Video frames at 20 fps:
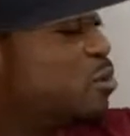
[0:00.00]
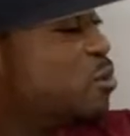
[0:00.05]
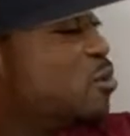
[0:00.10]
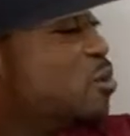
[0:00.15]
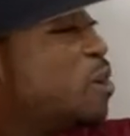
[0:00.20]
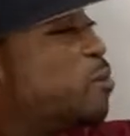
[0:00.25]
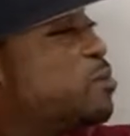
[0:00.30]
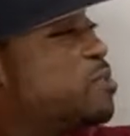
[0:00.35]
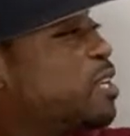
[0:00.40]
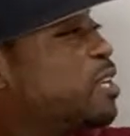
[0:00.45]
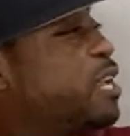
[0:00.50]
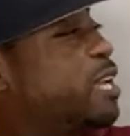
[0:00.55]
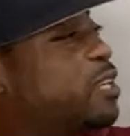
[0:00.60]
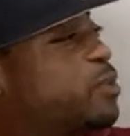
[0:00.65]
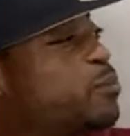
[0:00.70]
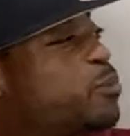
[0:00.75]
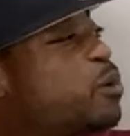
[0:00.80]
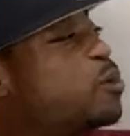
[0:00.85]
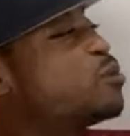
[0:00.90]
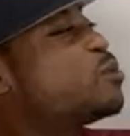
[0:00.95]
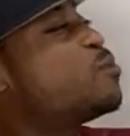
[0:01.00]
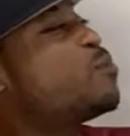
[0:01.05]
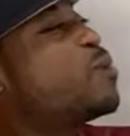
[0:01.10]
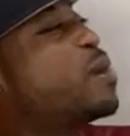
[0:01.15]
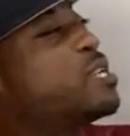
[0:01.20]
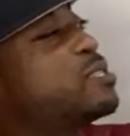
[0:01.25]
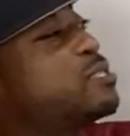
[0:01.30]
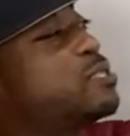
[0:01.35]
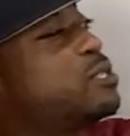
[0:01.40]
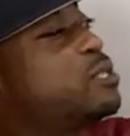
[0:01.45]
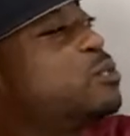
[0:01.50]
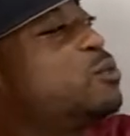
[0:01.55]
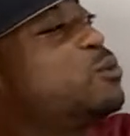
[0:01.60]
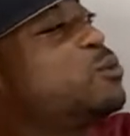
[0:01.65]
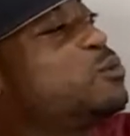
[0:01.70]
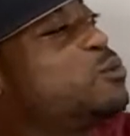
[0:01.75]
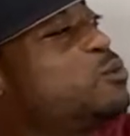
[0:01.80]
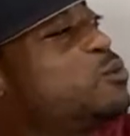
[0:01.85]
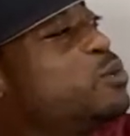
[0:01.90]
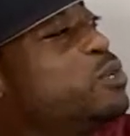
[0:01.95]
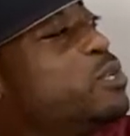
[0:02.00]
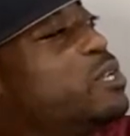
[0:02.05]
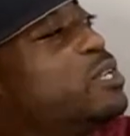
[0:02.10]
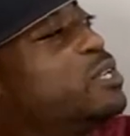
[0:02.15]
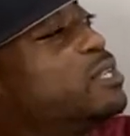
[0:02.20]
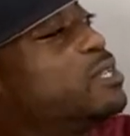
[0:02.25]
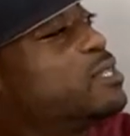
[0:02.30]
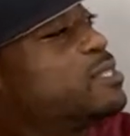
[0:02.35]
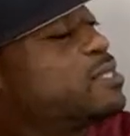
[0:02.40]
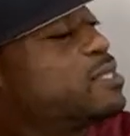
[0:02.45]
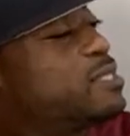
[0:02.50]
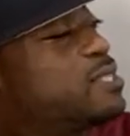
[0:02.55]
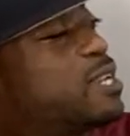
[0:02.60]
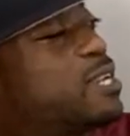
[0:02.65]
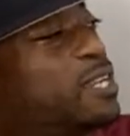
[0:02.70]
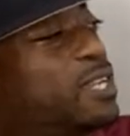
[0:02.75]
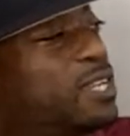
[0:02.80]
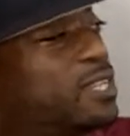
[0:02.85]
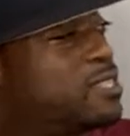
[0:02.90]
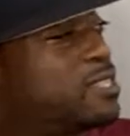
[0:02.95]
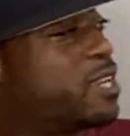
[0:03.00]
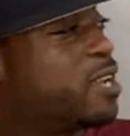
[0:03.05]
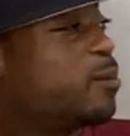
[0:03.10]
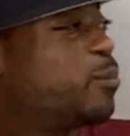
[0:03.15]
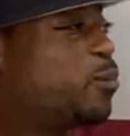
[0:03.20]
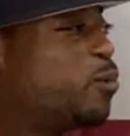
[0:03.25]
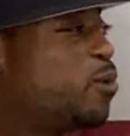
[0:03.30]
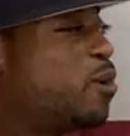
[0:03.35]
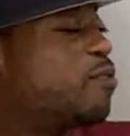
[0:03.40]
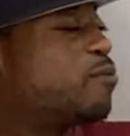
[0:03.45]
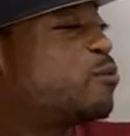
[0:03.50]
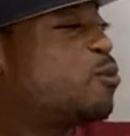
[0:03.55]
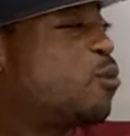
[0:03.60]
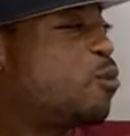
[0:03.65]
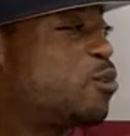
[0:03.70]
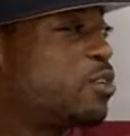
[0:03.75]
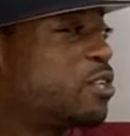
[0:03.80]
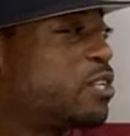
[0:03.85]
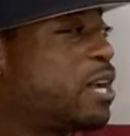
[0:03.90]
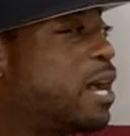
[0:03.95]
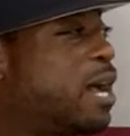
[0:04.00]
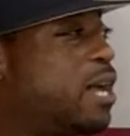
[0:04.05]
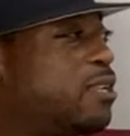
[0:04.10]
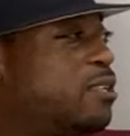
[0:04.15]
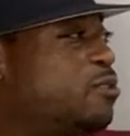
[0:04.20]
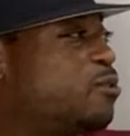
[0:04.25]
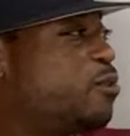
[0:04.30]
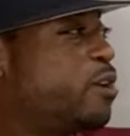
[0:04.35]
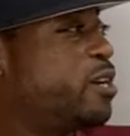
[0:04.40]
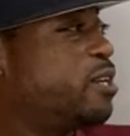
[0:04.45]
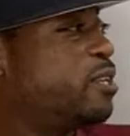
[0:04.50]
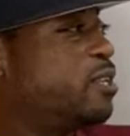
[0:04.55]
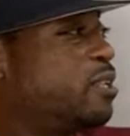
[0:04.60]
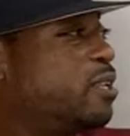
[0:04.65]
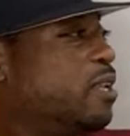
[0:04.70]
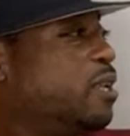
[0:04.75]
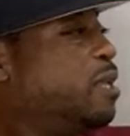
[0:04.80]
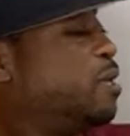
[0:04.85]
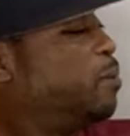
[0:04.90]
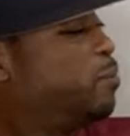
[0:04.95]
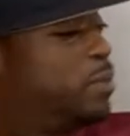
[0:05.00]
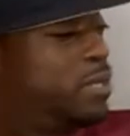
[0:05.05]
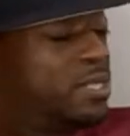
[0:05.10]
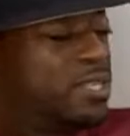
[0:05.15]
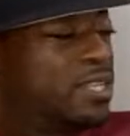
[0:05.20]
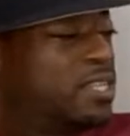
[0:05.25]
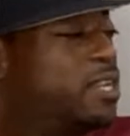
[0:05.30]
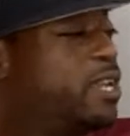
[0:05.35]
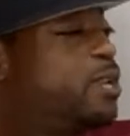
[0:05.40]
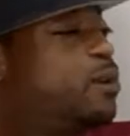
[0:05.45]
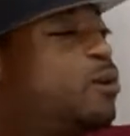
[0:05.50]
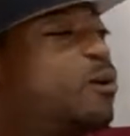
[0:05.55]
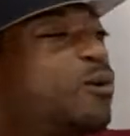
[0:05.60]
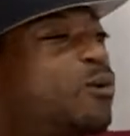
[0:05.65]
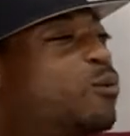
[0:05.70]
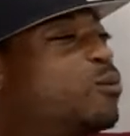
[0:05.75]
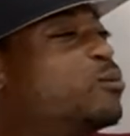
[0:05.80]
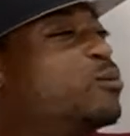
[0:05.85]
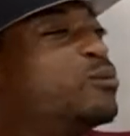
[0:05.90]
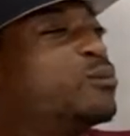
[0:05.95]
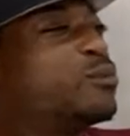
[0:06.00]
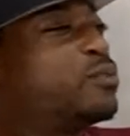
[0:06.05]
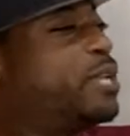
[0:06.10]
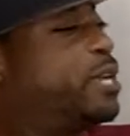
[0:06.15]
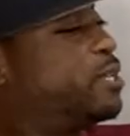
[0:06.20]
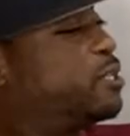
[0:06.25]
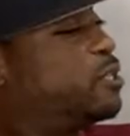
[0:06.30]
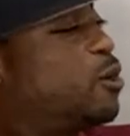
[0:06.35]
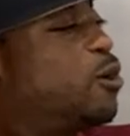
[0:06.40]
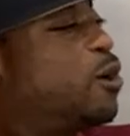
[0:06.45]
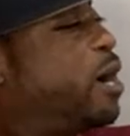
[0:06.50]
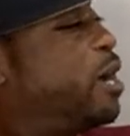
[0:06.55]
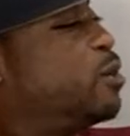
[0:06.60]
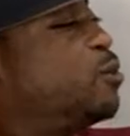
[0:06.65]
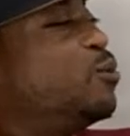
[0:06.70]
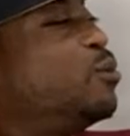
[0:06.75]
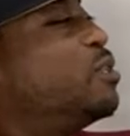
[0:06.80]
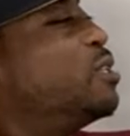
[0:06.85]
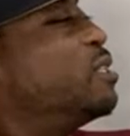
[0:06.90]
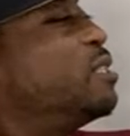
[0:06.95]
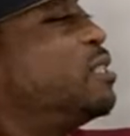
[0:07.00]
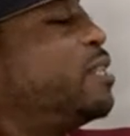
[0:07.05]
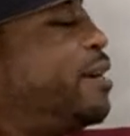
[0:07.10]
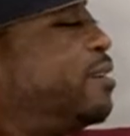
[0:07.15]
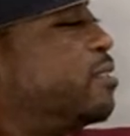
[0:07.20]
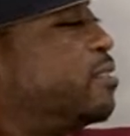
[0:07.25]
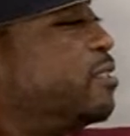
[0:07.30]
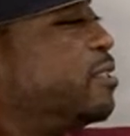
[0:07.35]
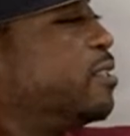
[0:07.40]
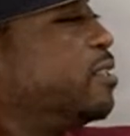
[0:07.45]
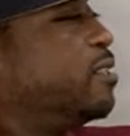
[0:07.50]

you know what I'm saying? Like a person might see you set an example of going to college, right? But then they don't like, yo, how you did that?